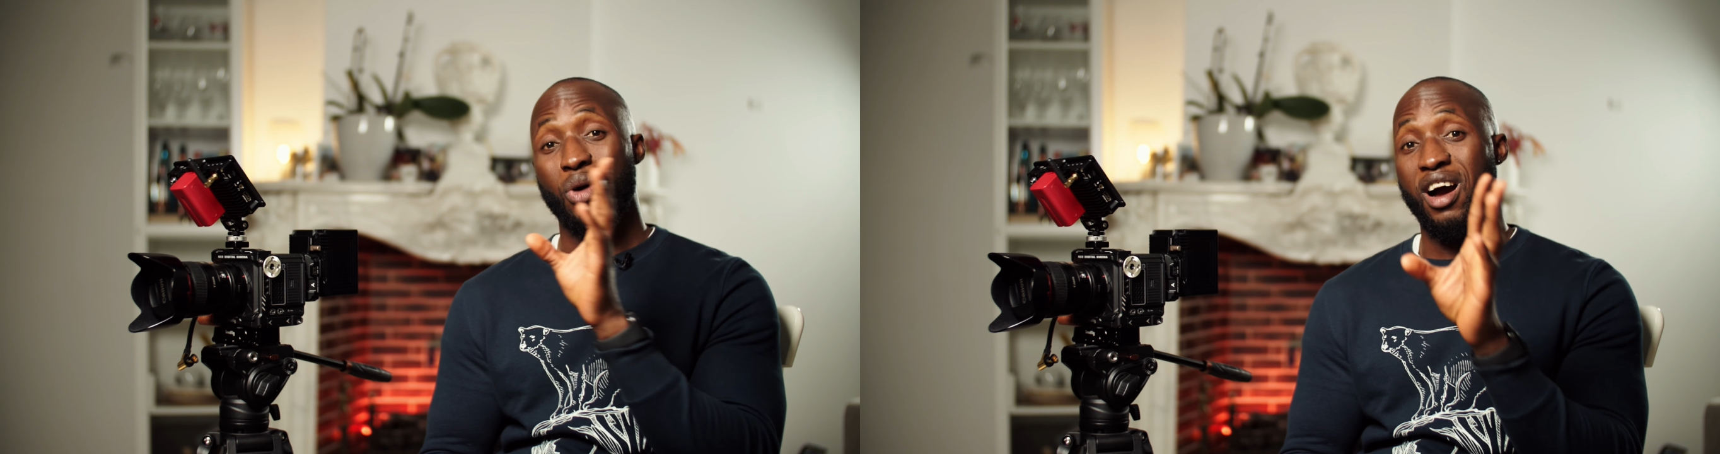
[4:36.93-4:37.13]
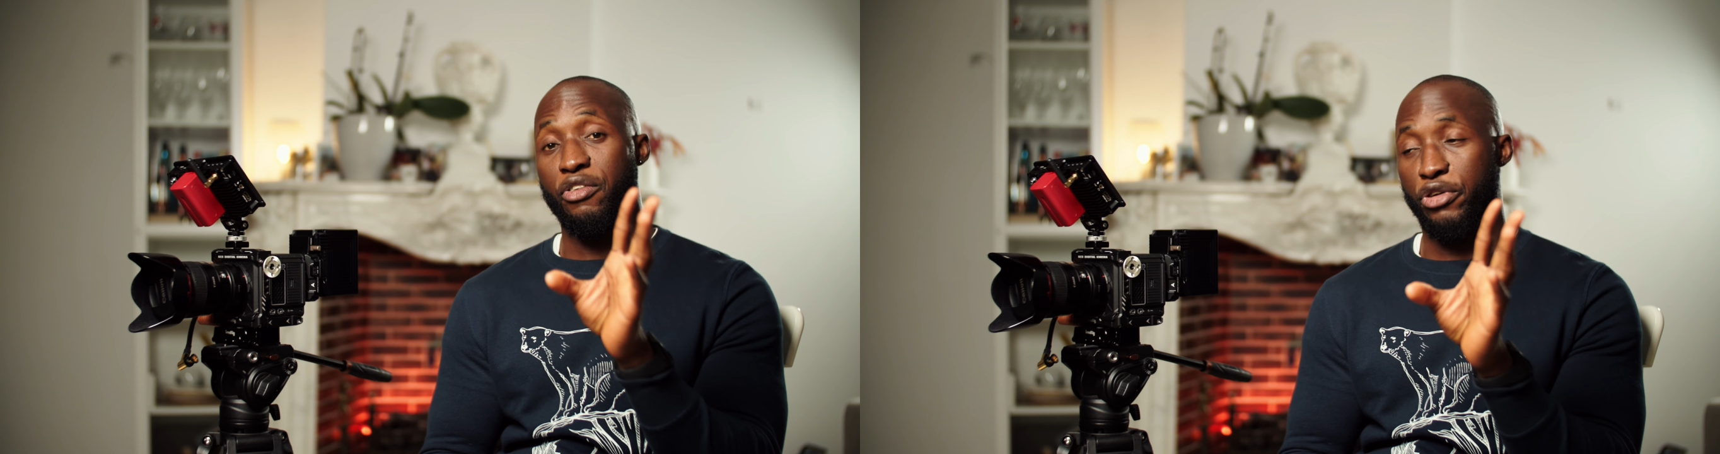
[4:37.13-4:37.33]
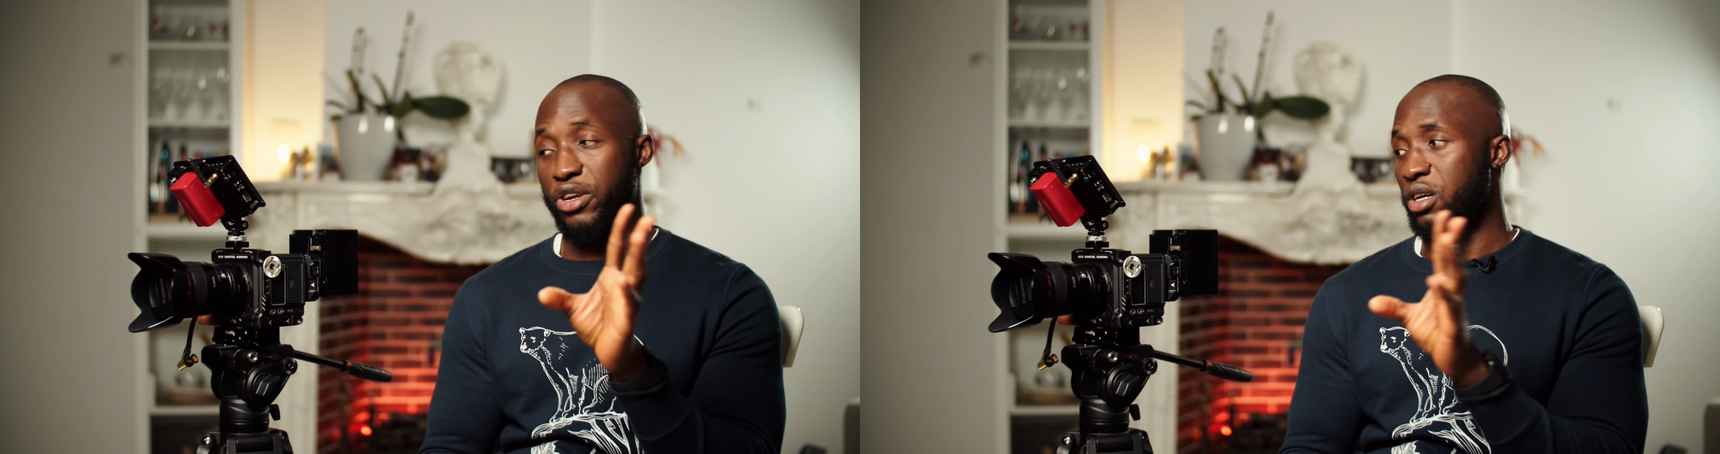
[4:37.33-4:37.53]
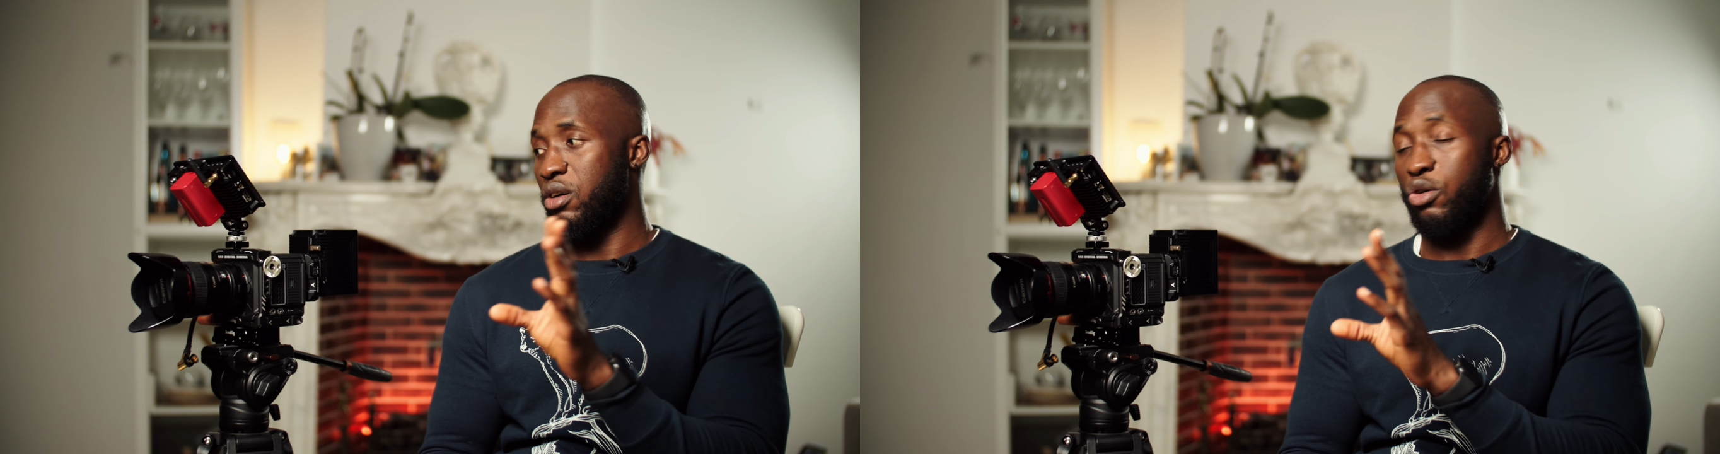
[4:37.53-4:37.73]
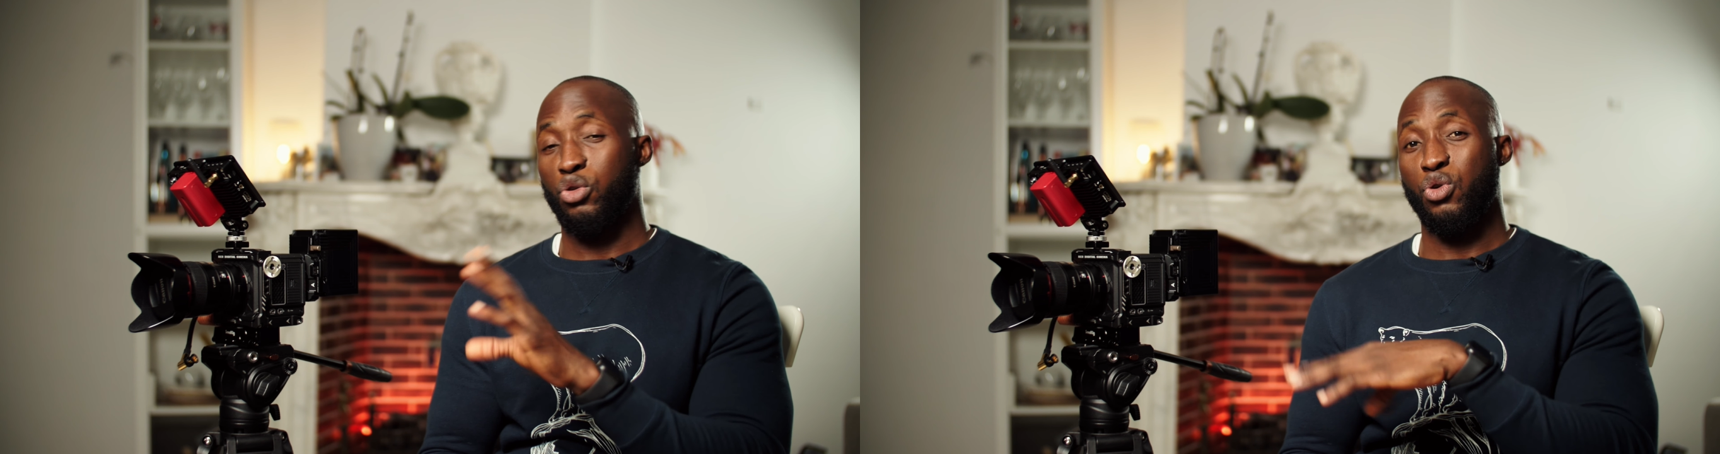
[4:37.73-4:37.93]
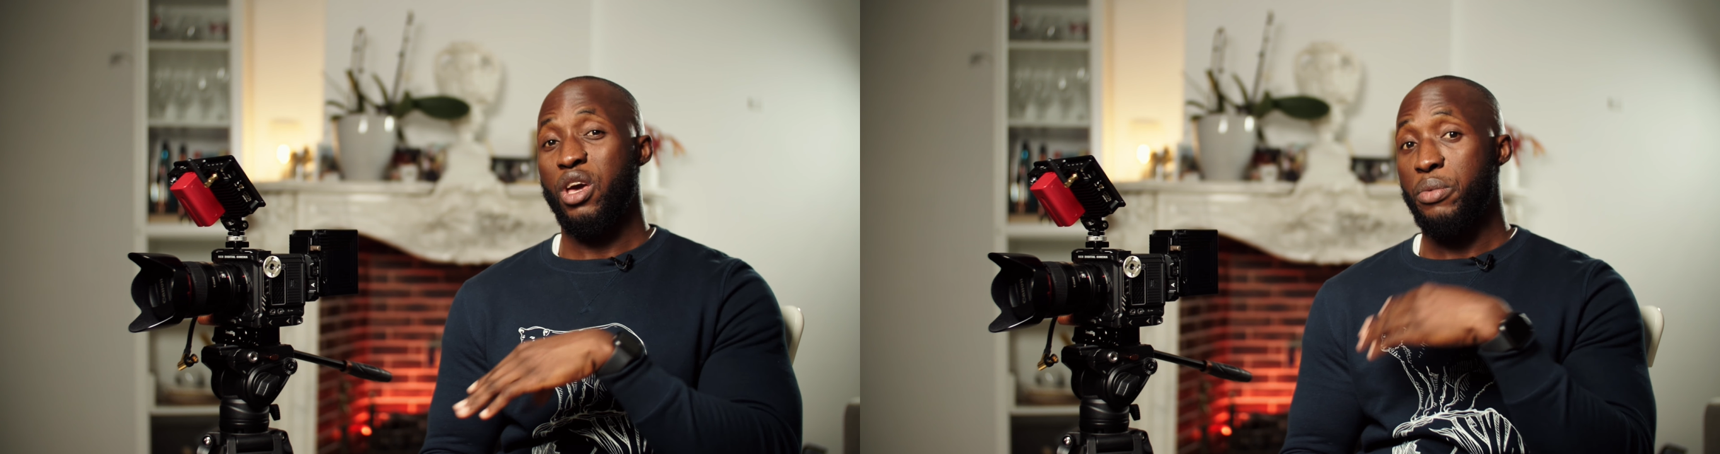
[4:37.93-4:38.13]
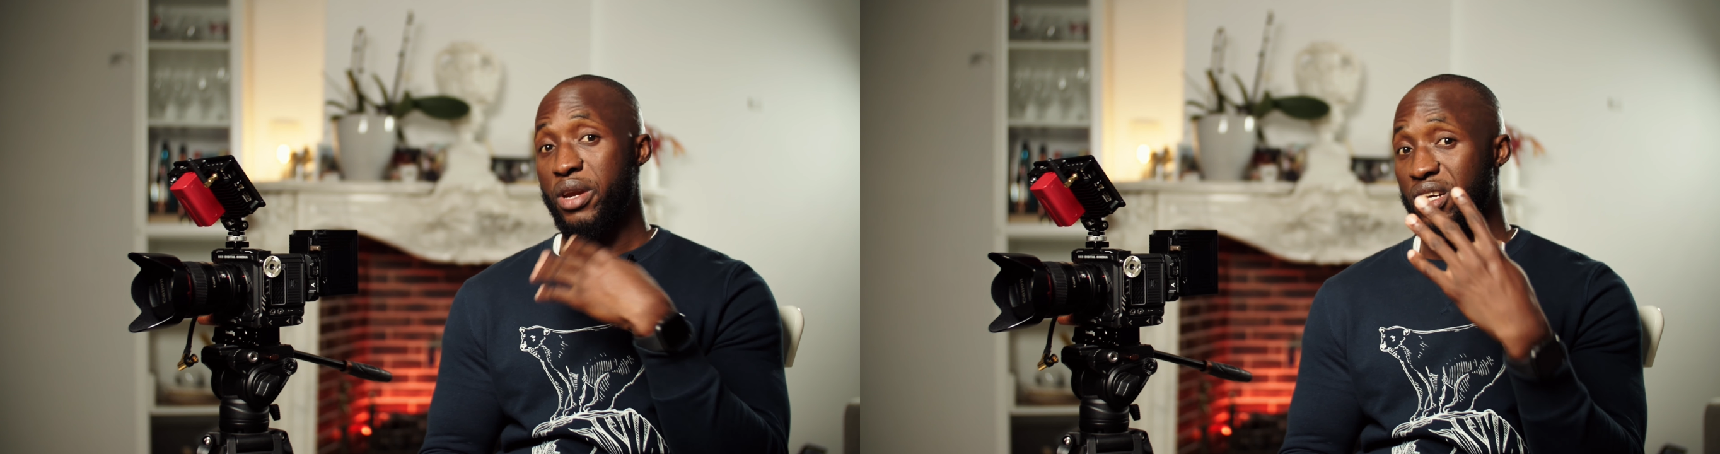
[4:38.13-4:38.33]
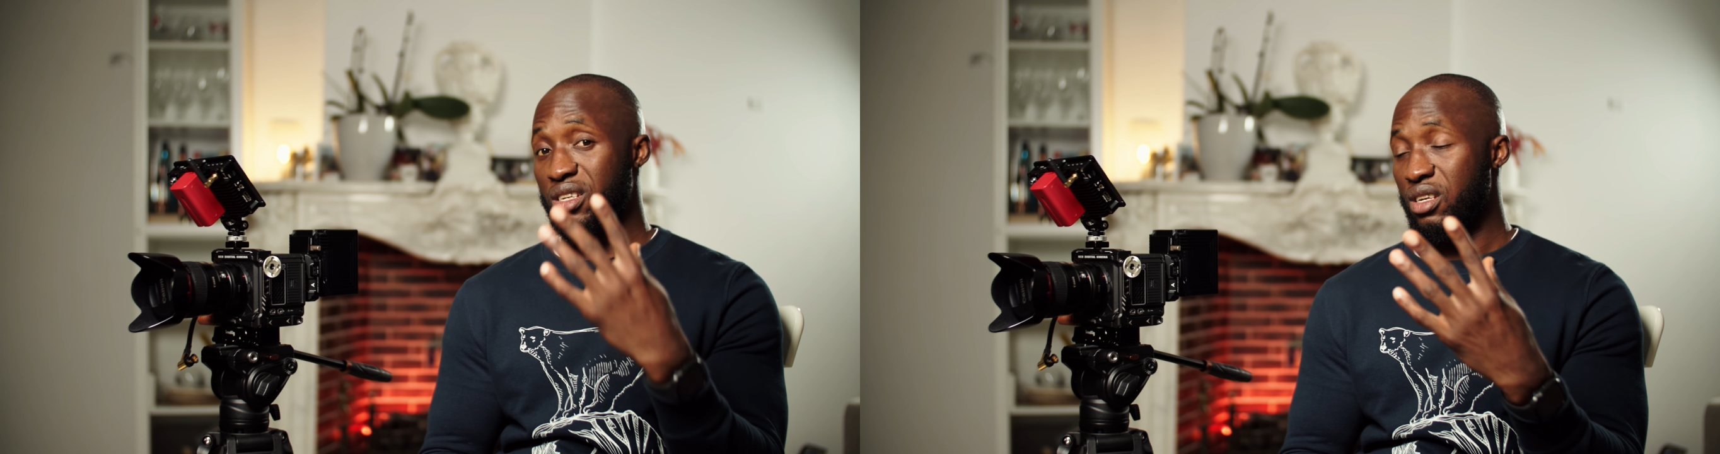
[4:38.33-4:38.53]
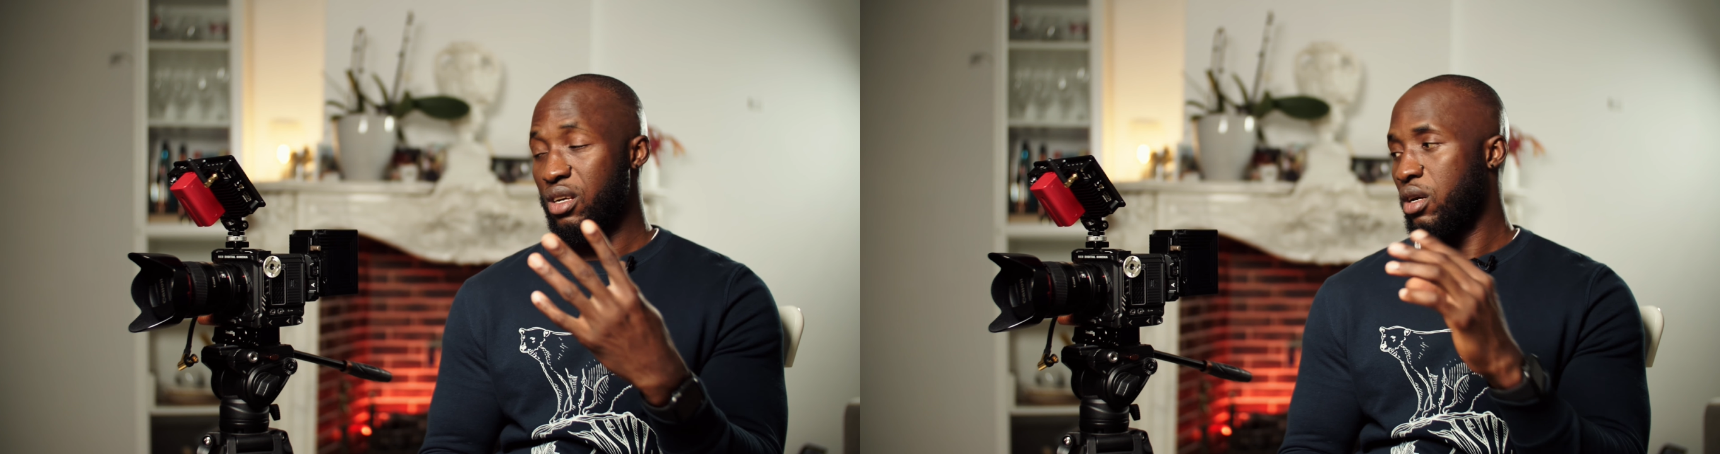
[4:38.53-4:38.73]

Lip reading: have rather, or you're aiming at.